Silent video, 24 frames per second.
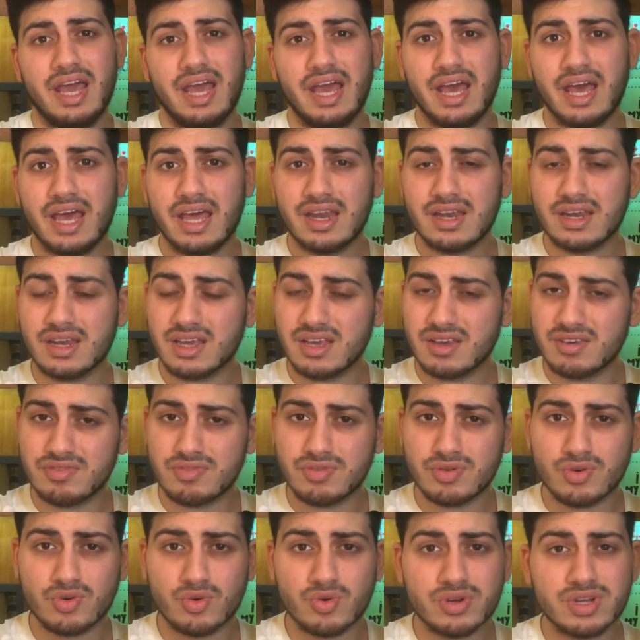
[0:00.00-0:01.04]
And
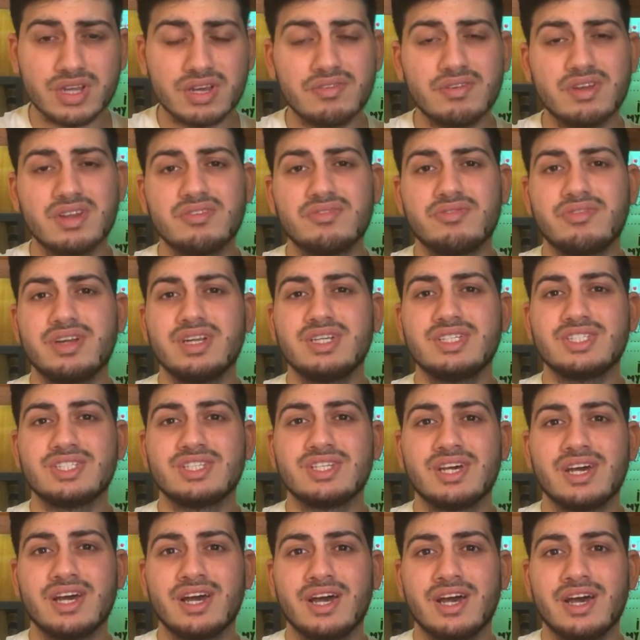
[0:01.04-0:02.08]
if you don't have any
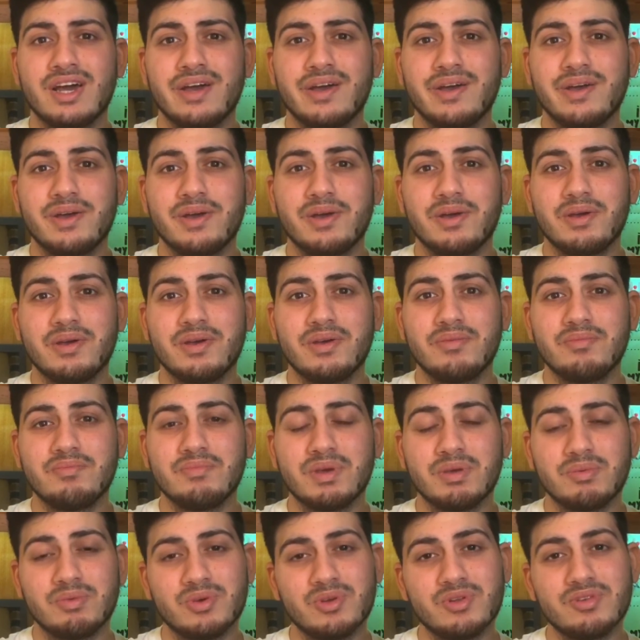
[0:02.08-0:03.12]
friends,
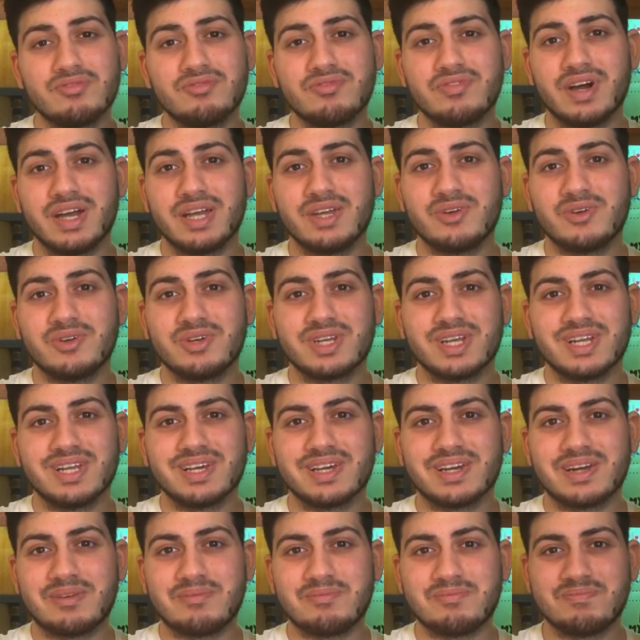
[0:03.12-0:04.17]
maybe you'll find on
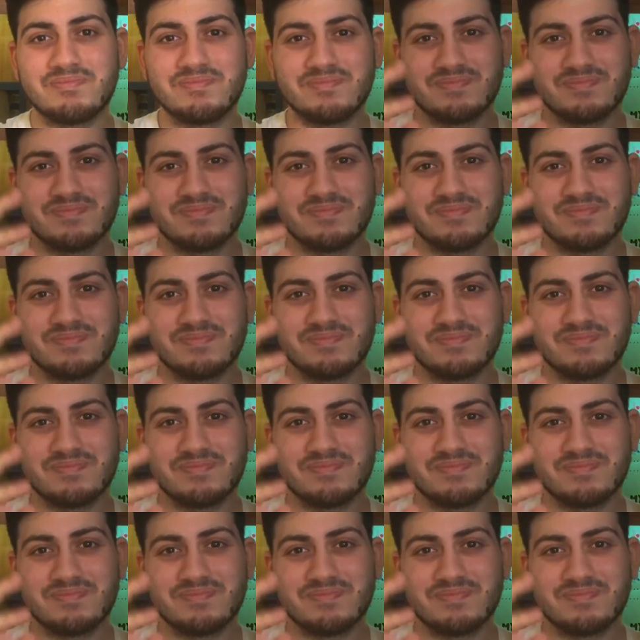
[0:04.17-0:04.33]
Telegram.